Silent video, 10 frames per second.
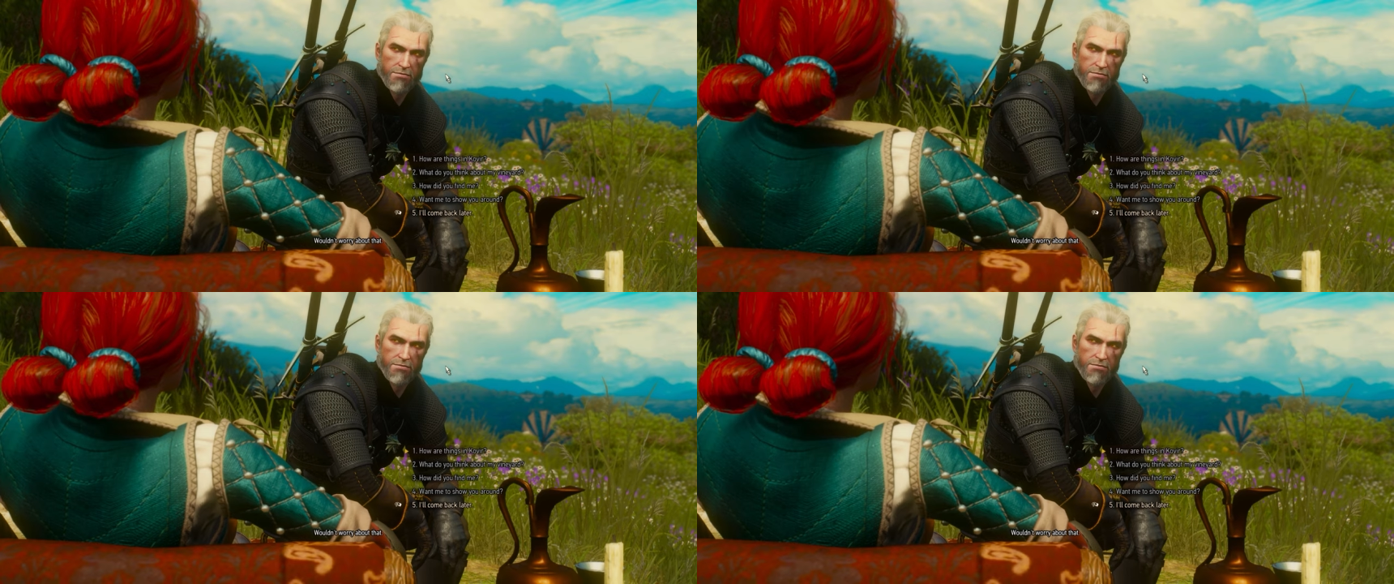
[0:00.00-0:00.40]

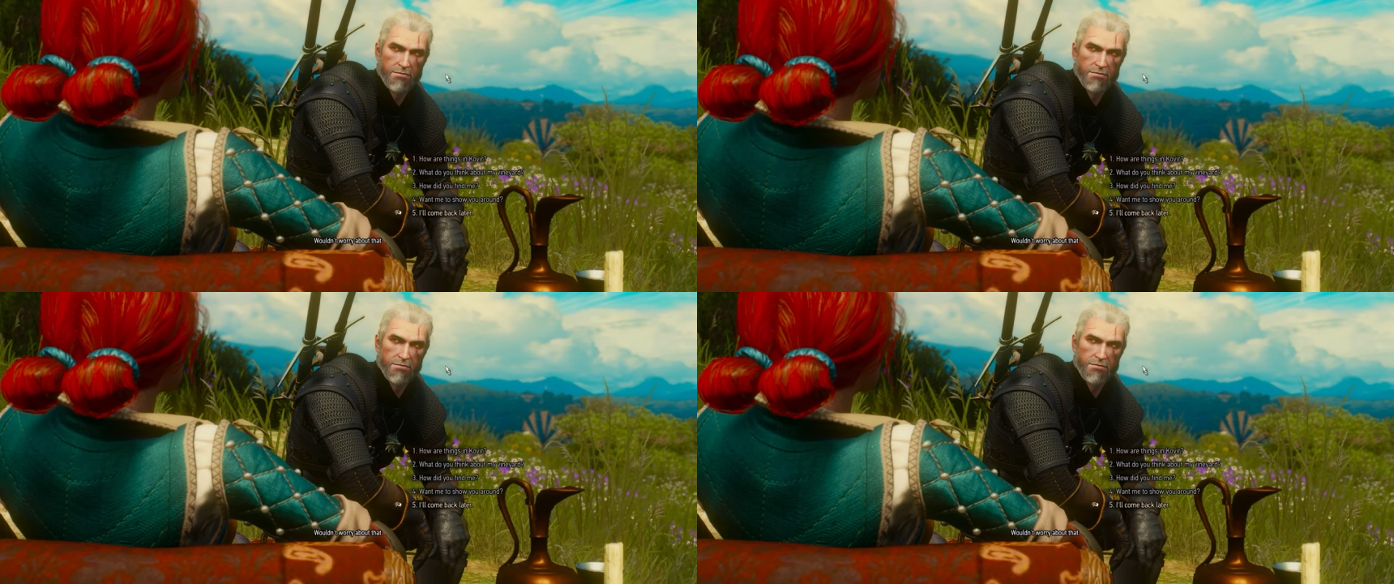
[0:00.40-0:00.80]

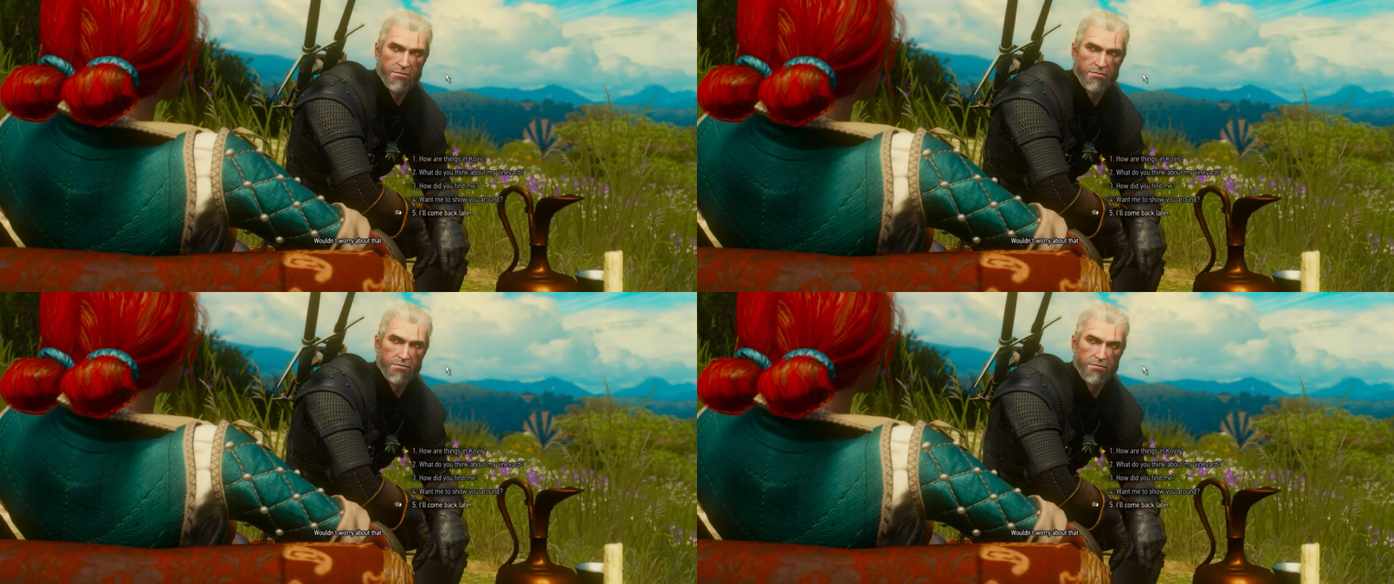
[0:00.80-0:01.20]

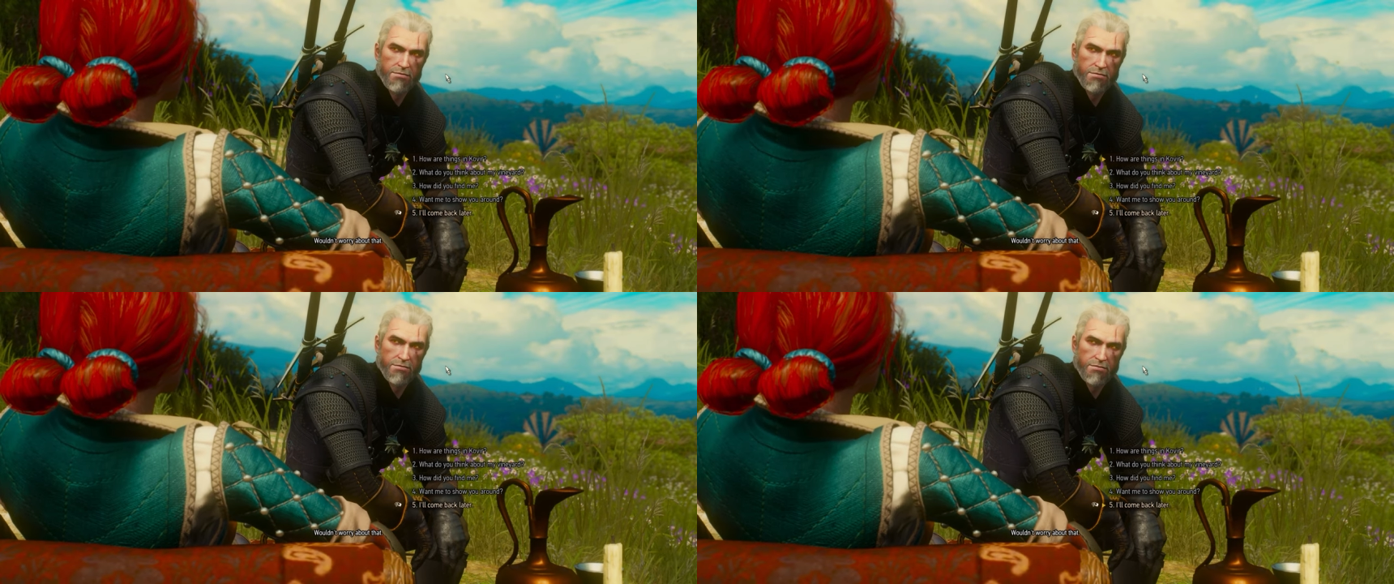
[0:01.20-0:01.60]

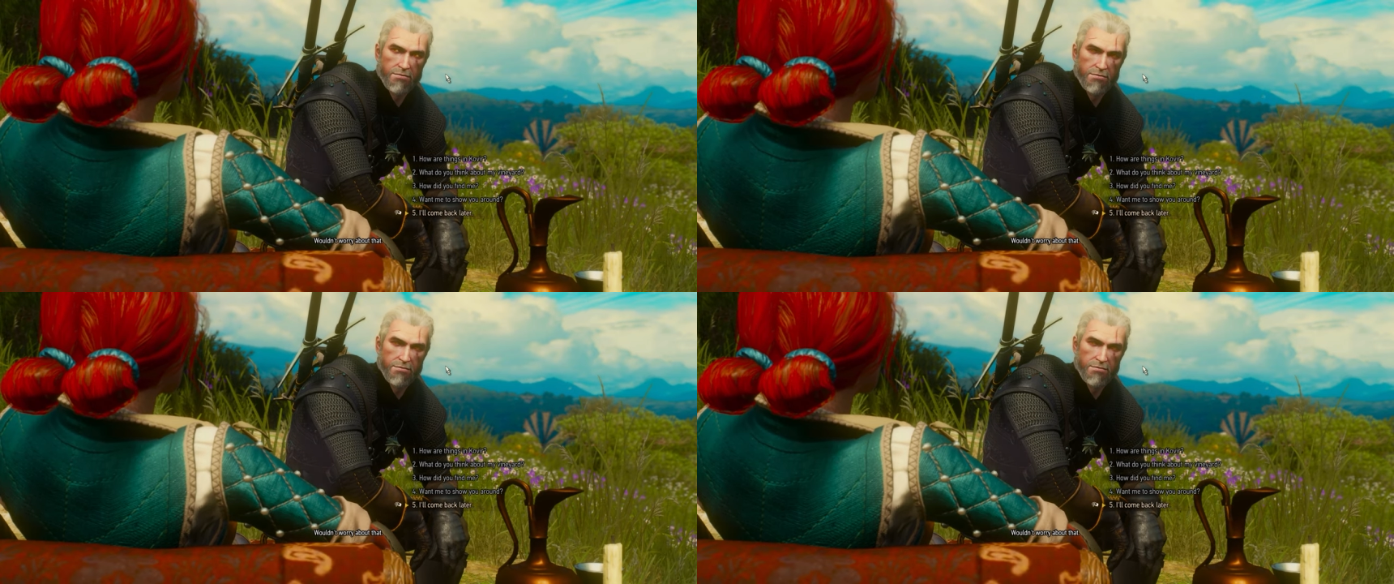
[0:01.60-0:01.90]
Nothing is said.